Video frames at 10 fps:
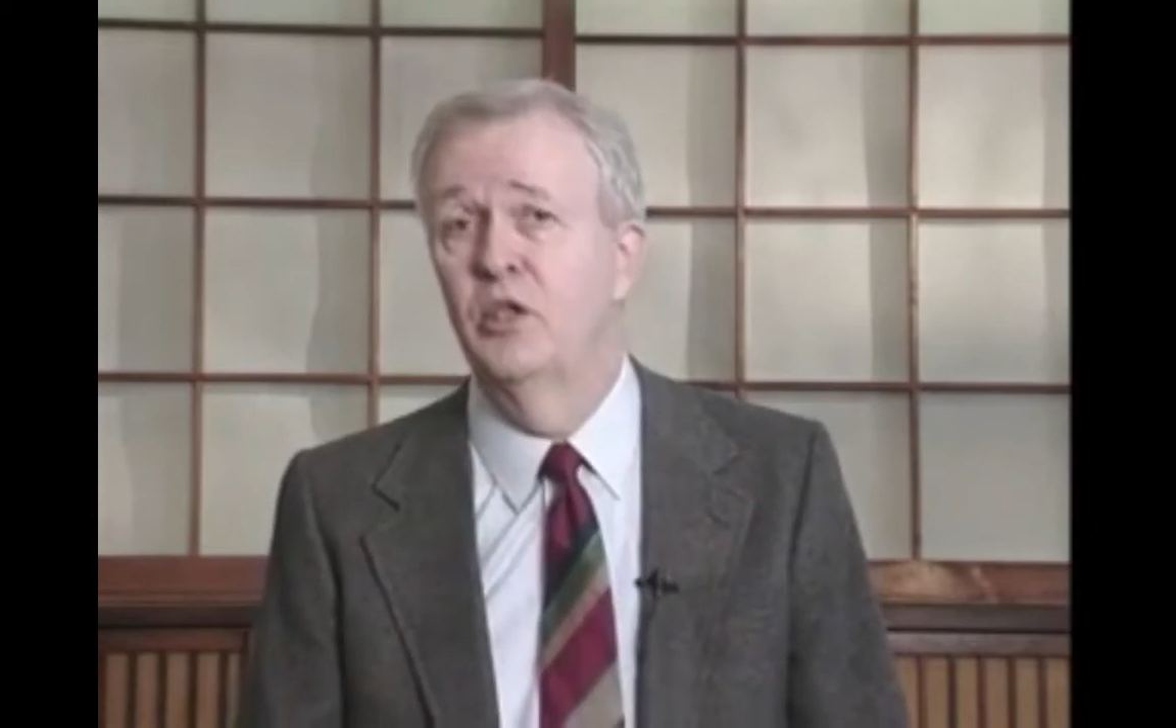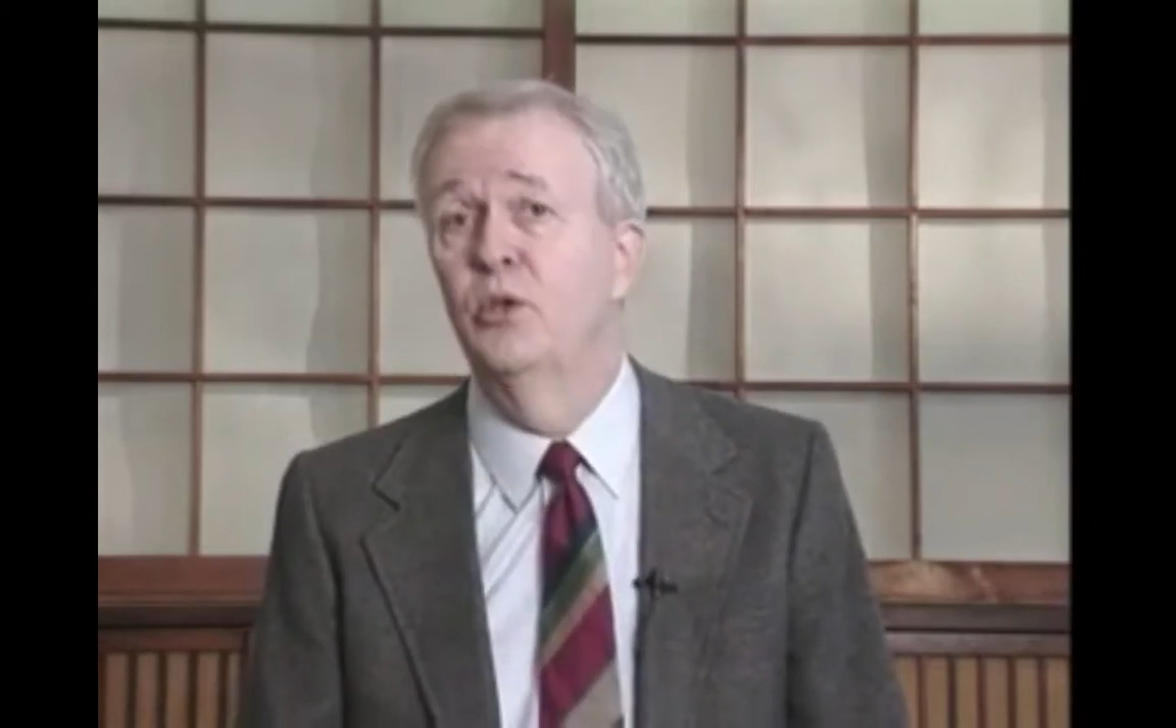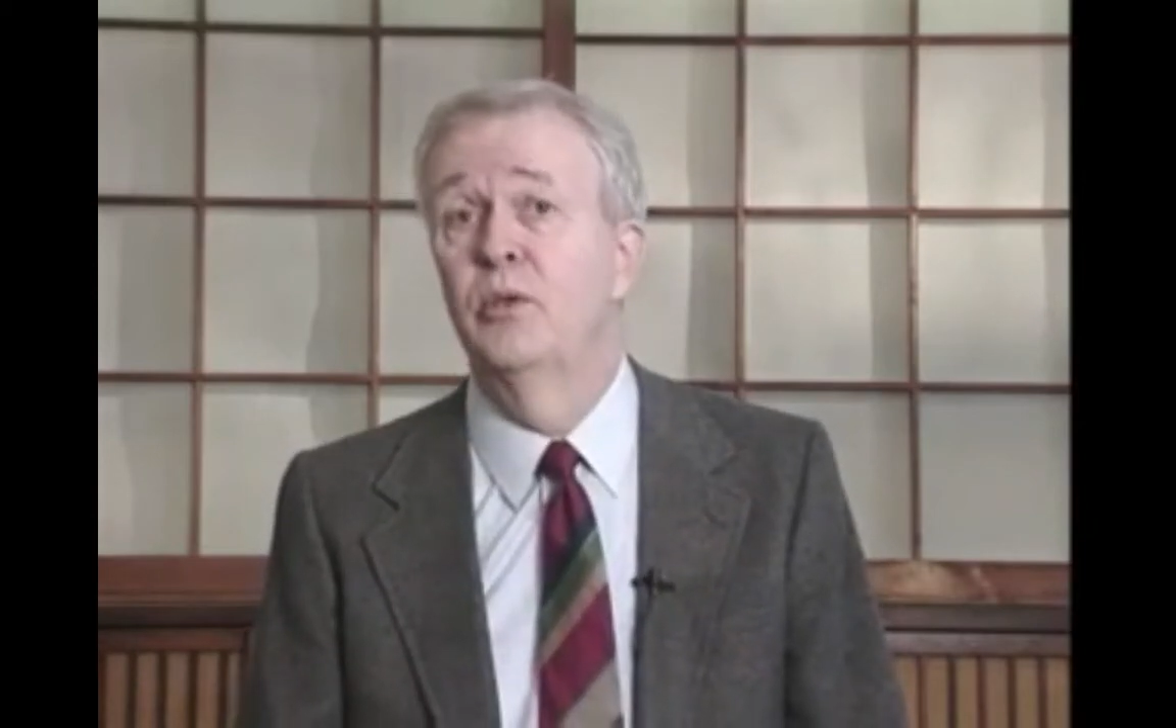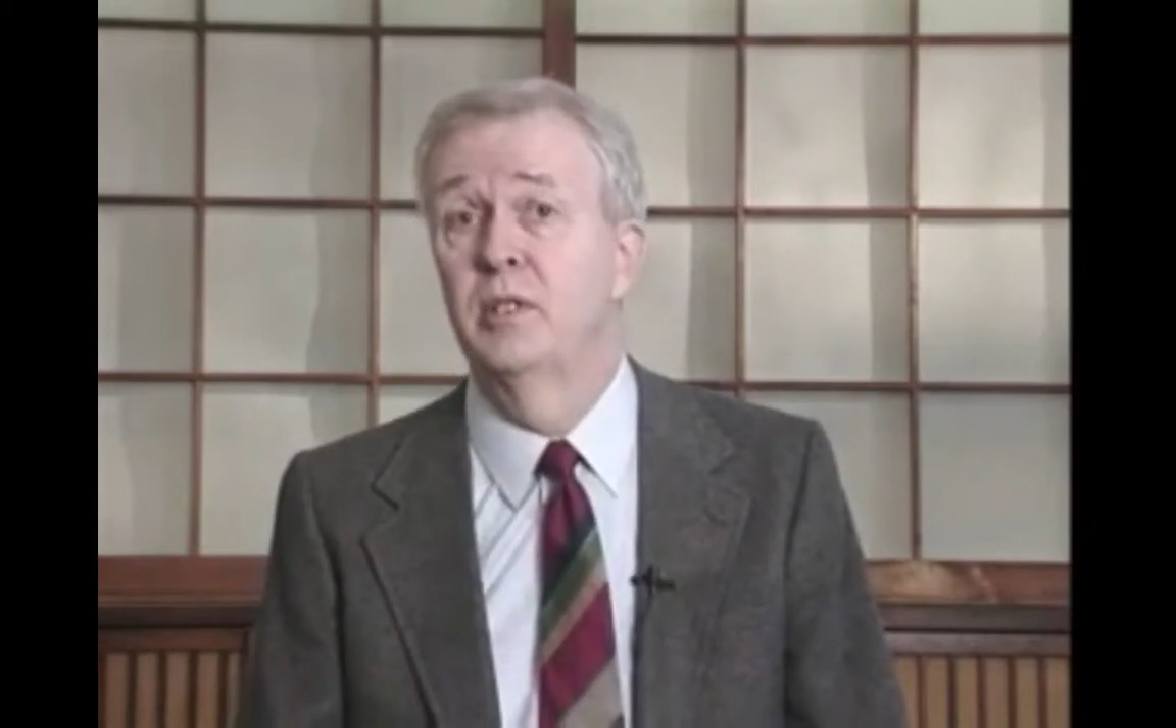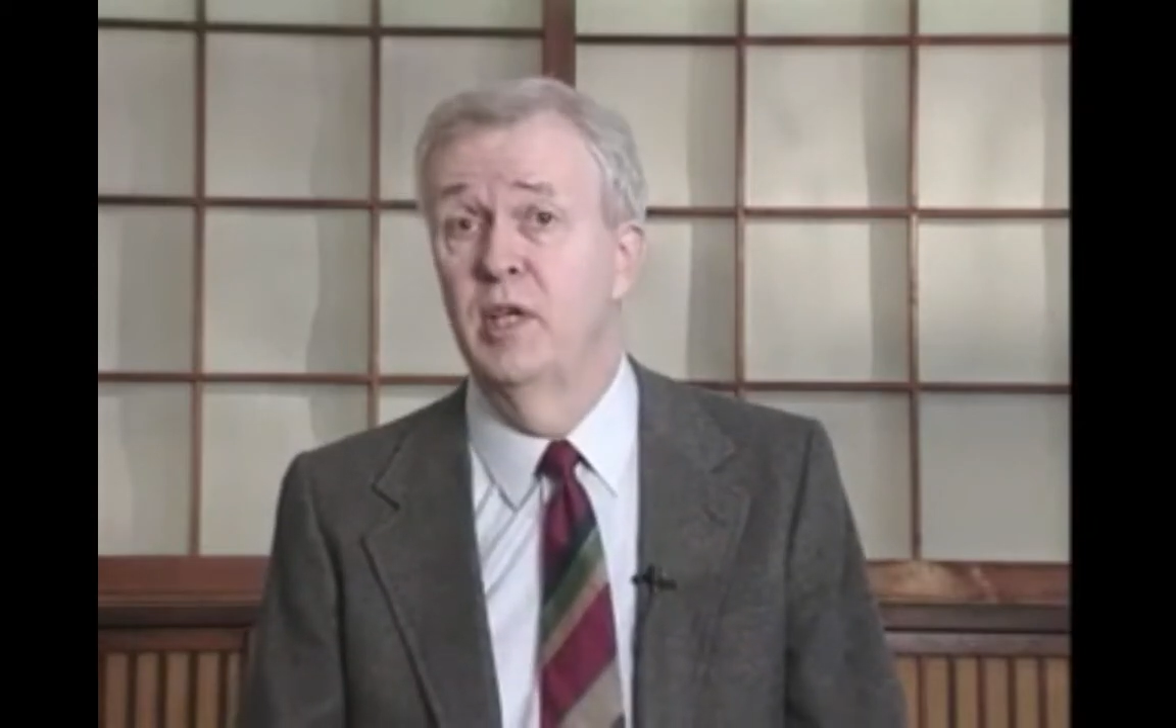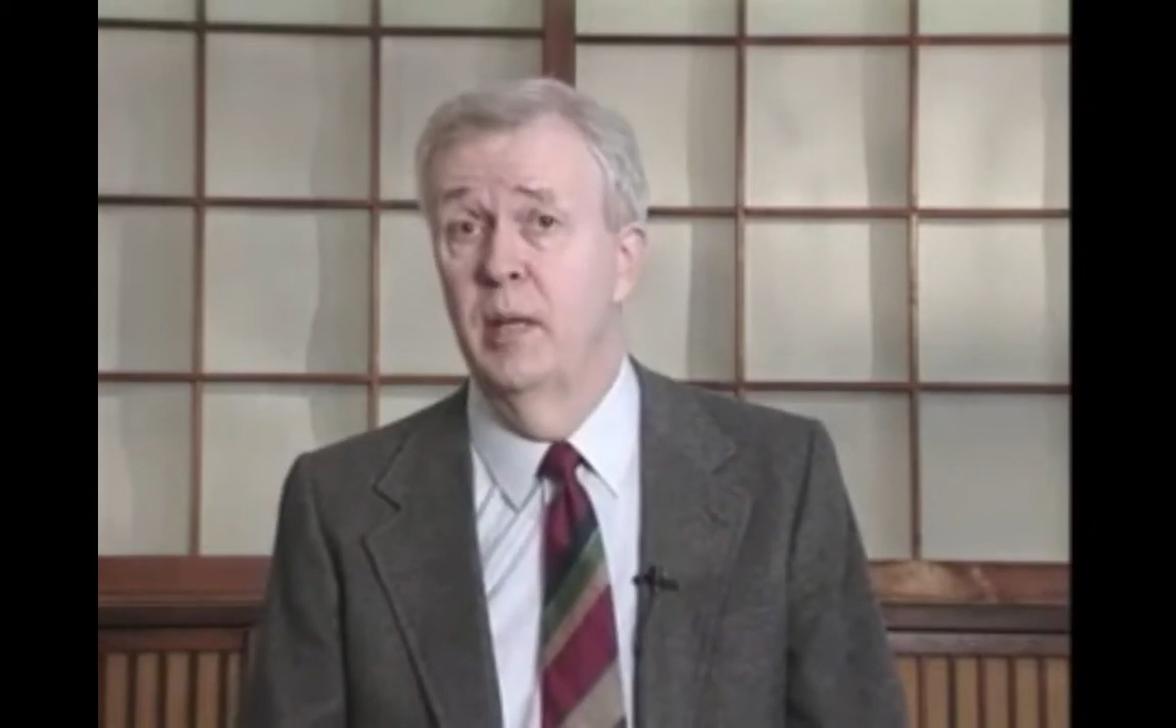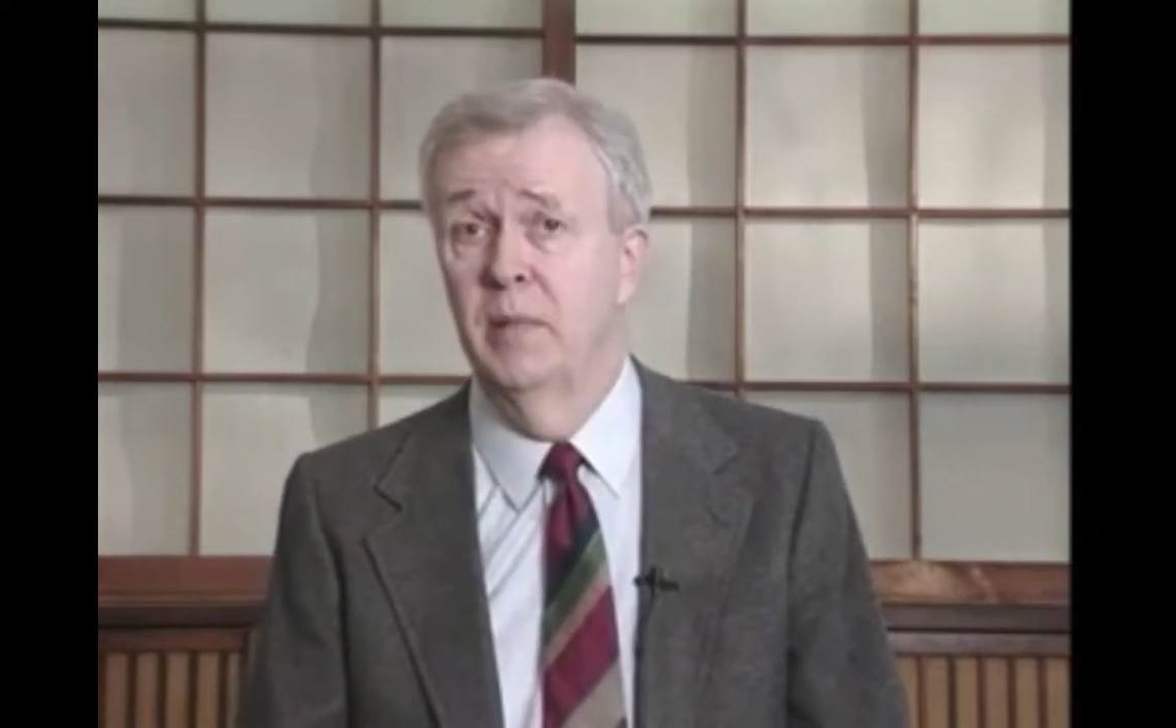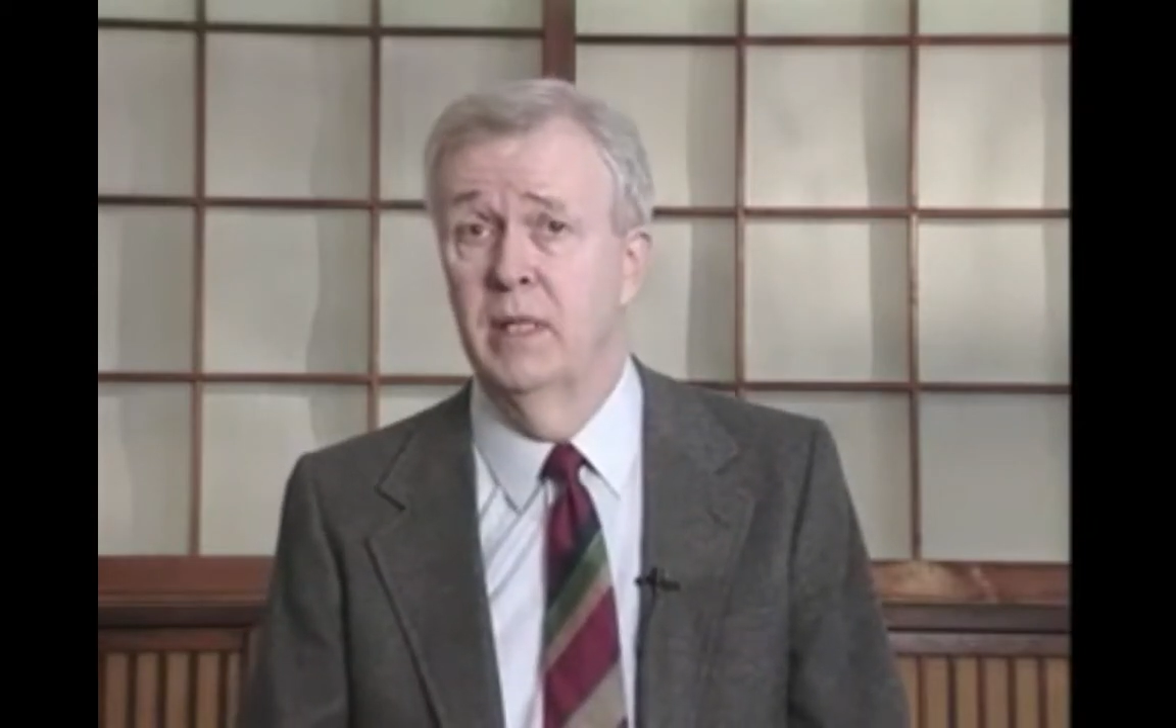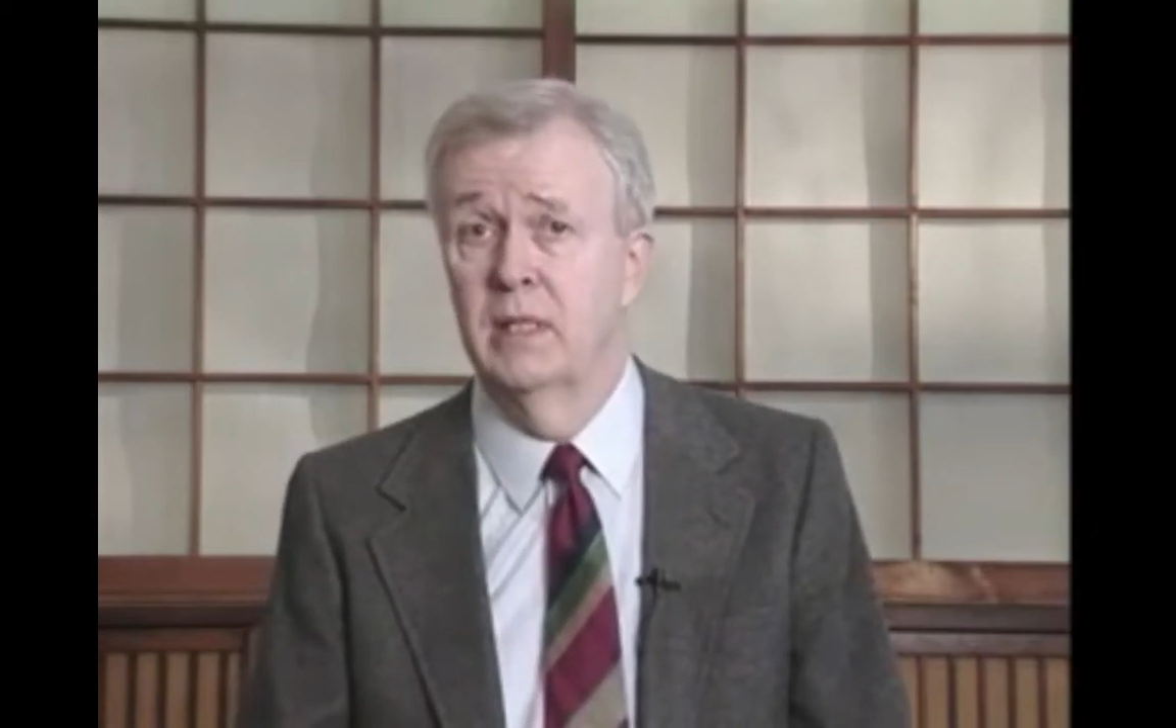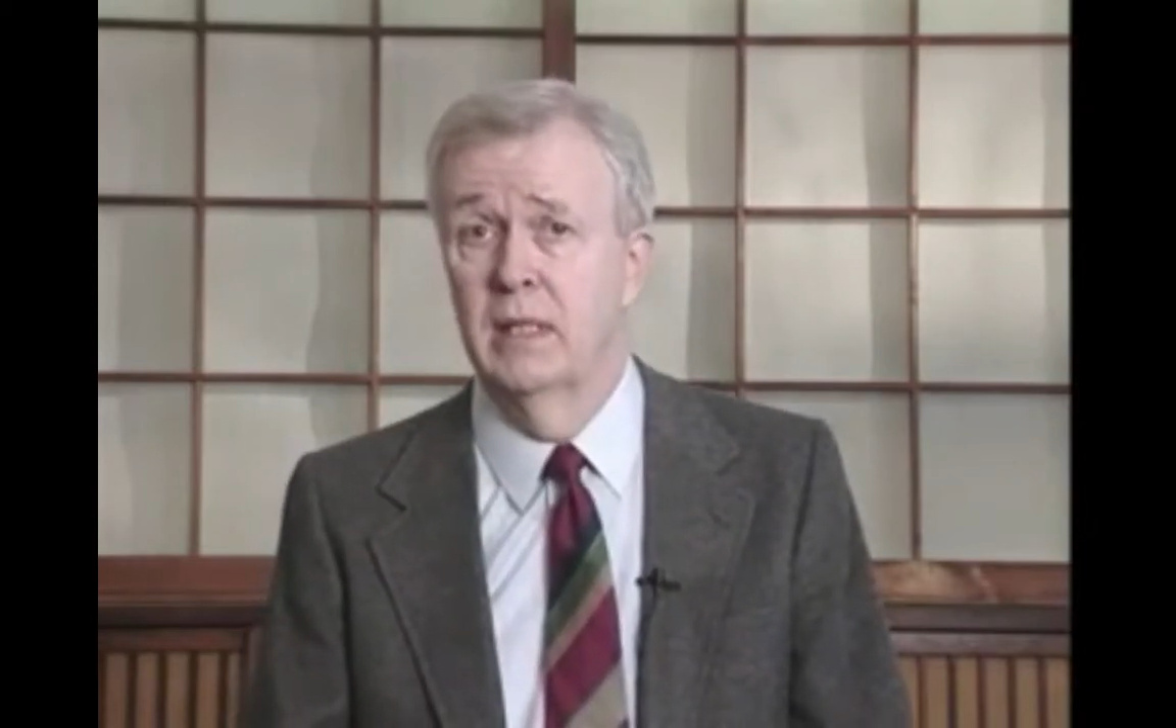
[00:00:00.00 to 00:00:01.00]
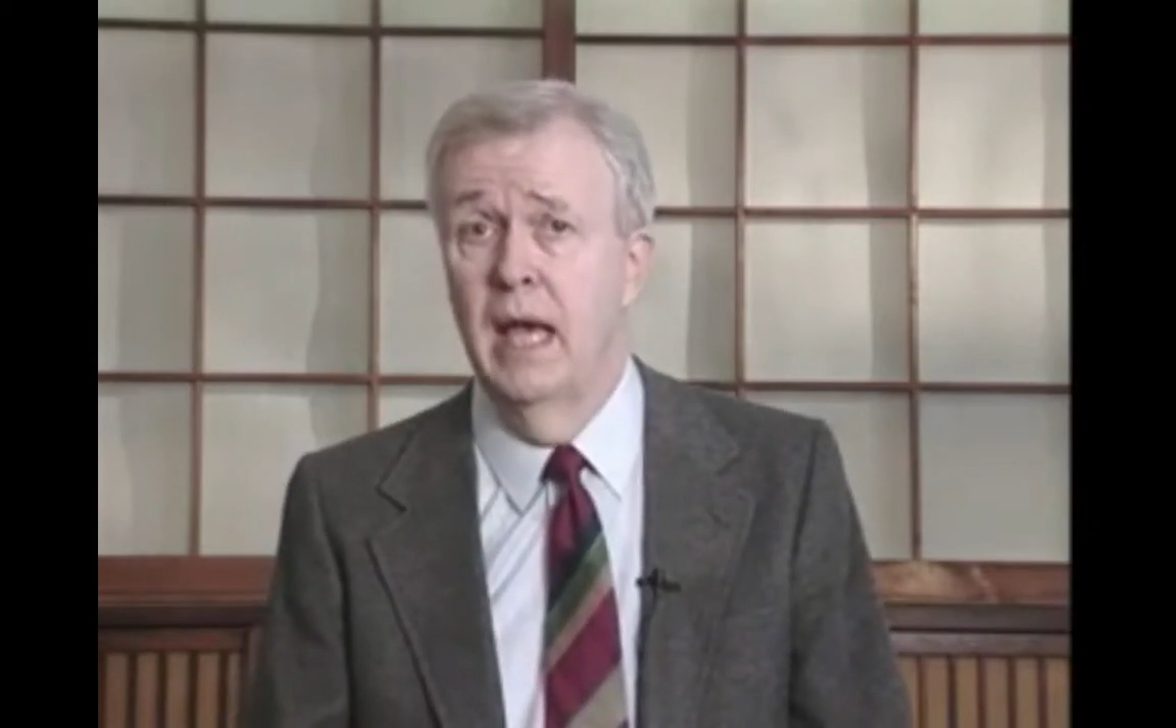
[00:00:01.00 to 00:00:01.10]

to the Japanese